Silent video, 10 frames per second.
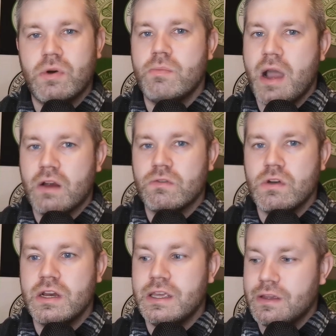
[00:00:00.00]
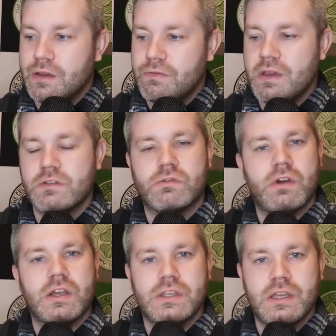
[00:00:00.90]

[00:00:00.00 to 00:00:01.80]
But Matt O'Riley, fingers crossed,